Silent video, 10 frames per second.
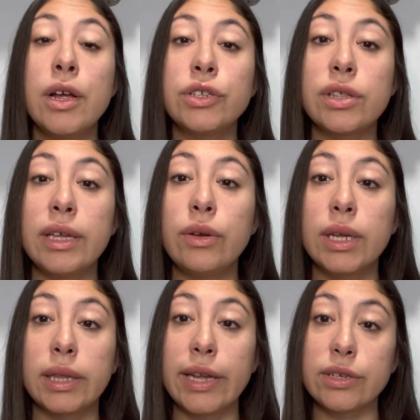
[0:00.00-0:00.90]
so that you
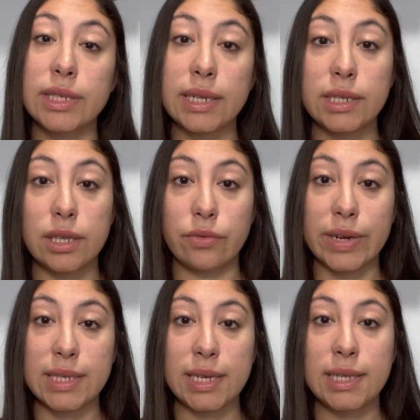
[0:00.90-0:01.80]
can later send it to the
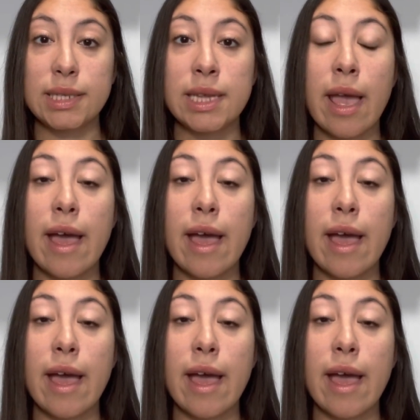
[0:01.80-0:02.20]
residents,